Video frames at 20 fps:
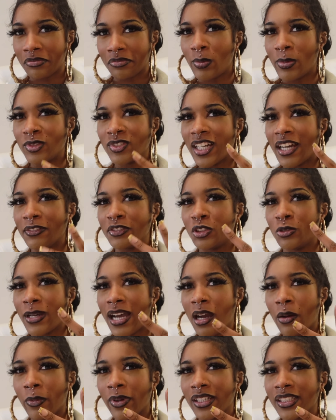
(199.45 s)
We would drive two
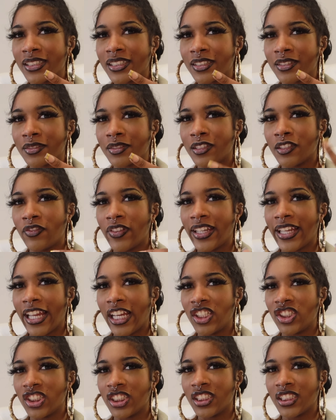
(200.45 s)
hours to
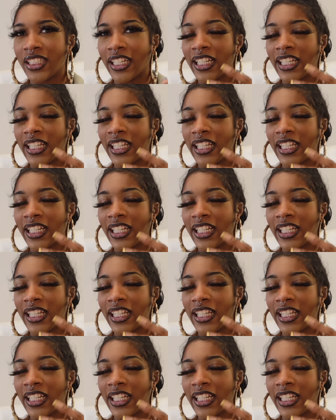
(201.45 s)
vacations,